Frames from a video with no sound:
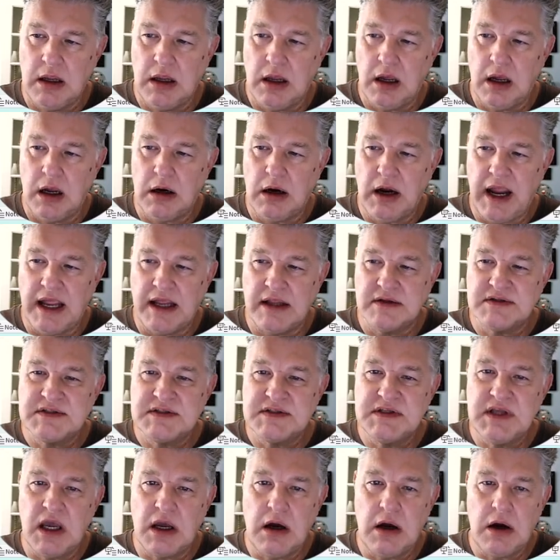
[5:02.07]
All right,
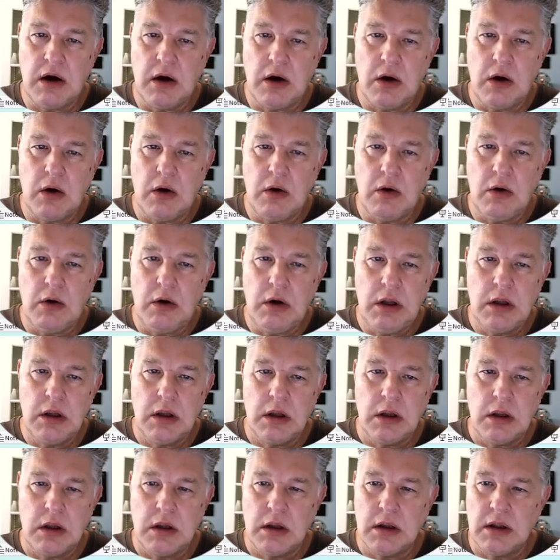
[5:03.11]
so
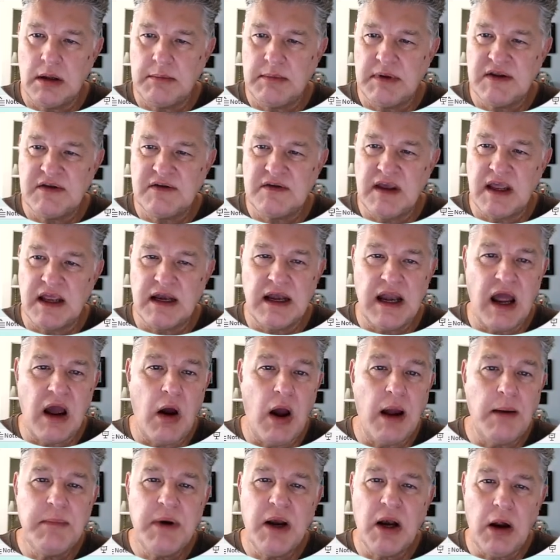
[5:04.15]
let me see.
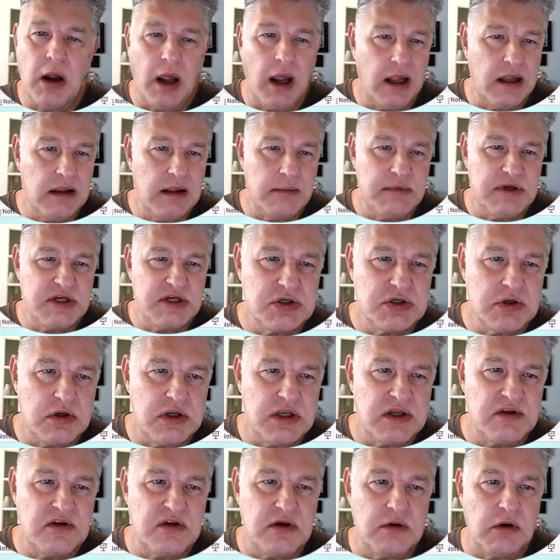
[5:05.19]
Now let me
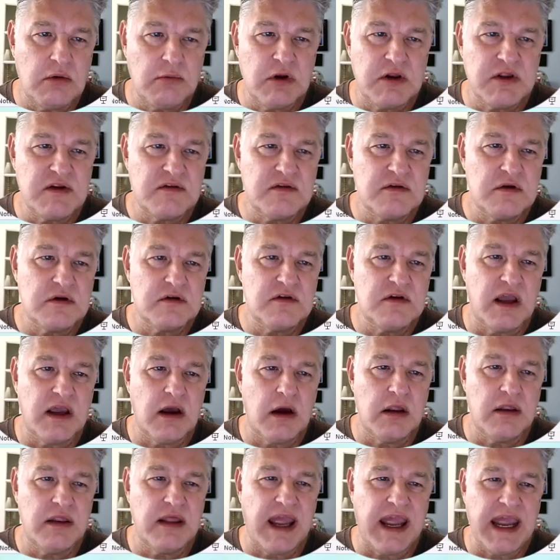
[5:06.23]
you too what this looks like
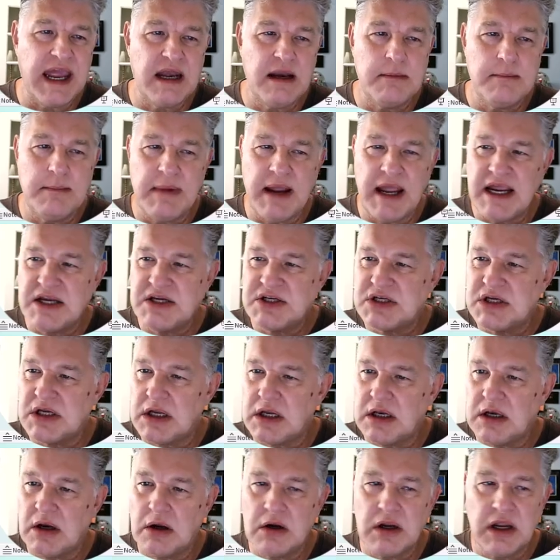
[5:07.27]
on the
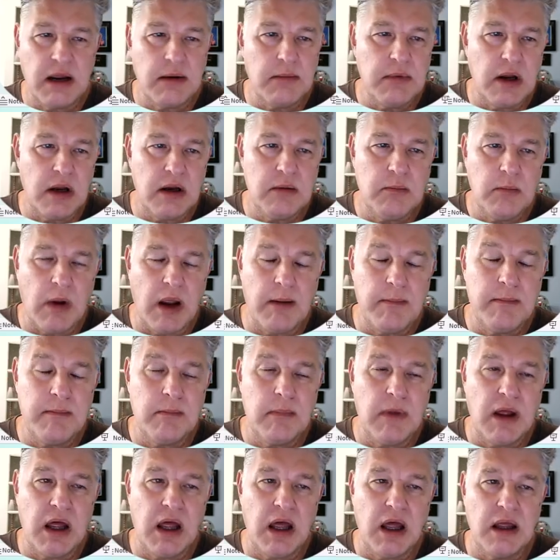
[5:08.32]
animation. Okay,
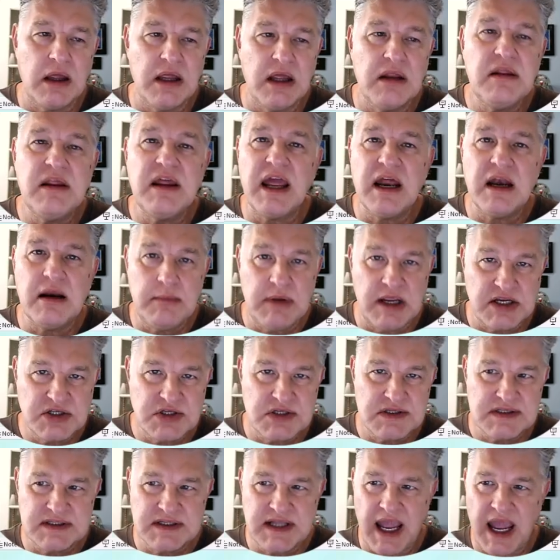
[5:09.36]
I'm in the
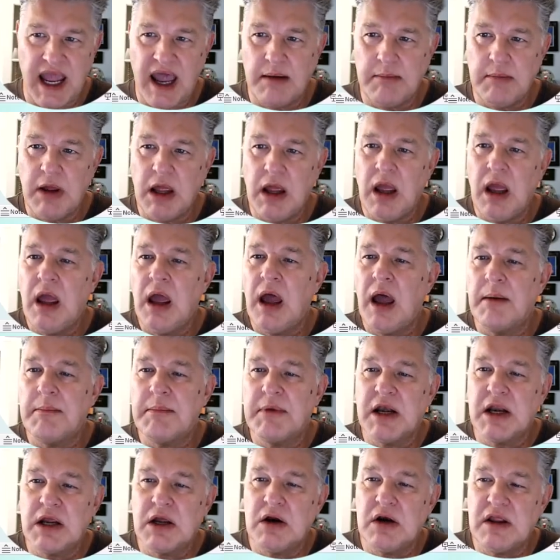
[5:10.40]
animations tab. I'm
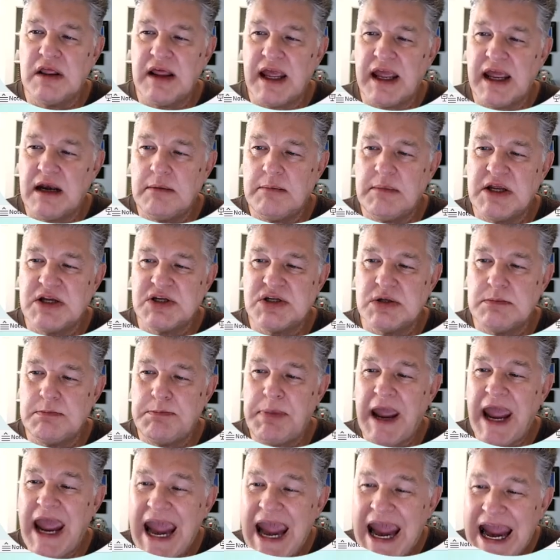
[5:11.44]
going to go to the animation
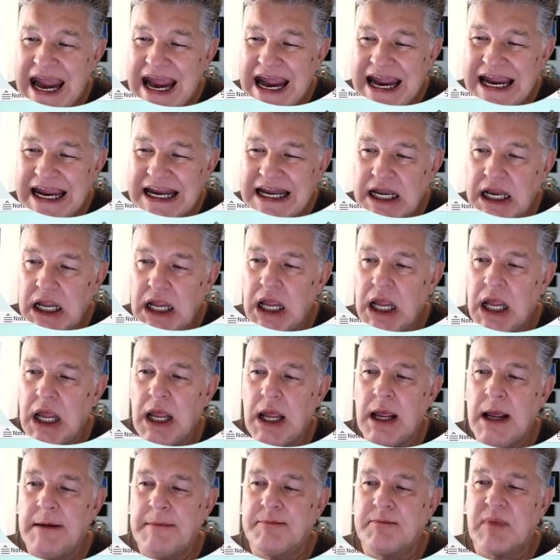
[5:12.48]
pane,
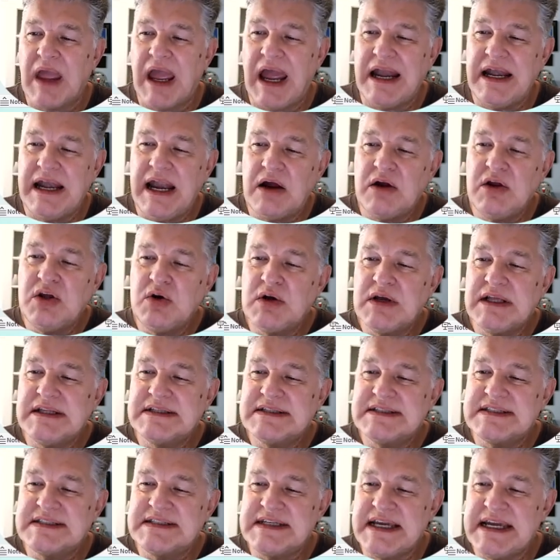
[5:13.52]
and now you can
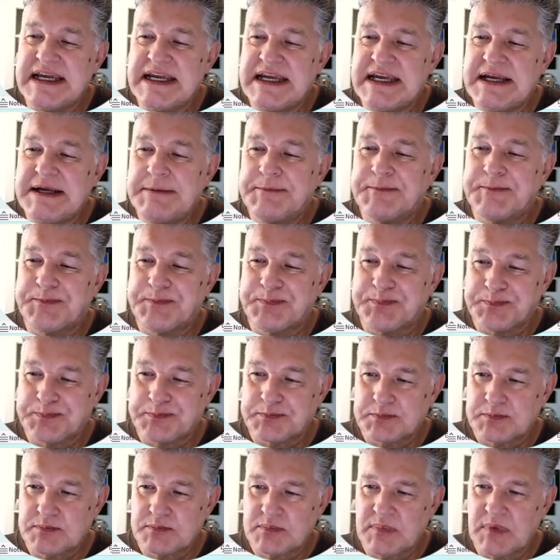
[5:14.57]
see
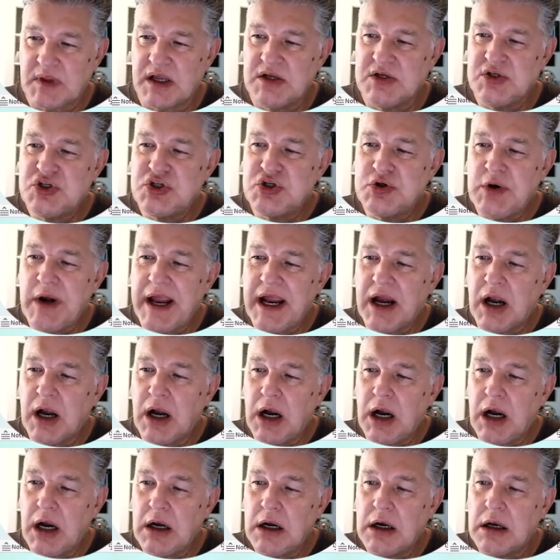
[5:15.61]

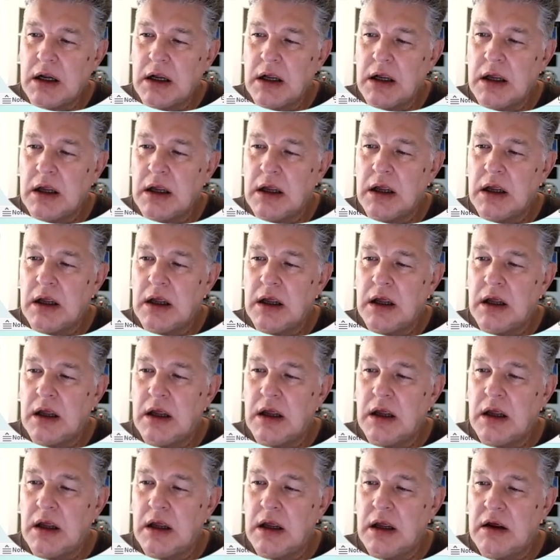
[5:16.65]
trigger,
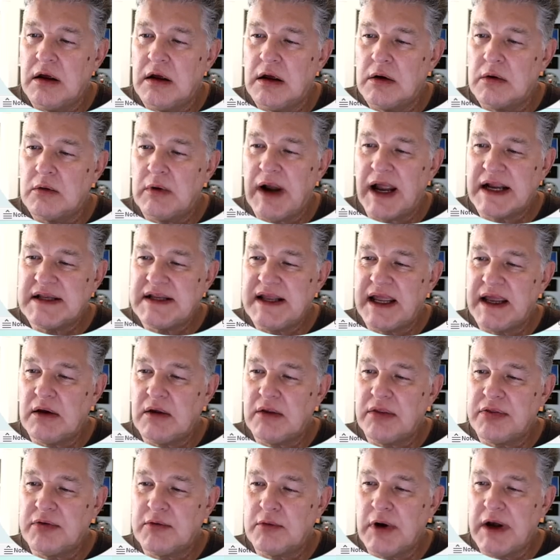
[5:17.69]
rectangle
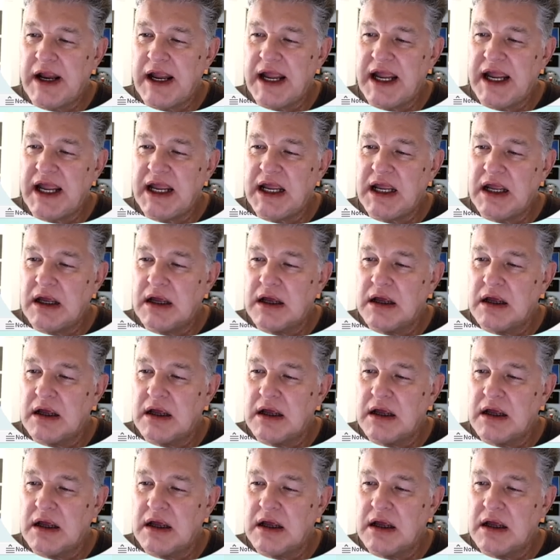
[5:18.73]
3,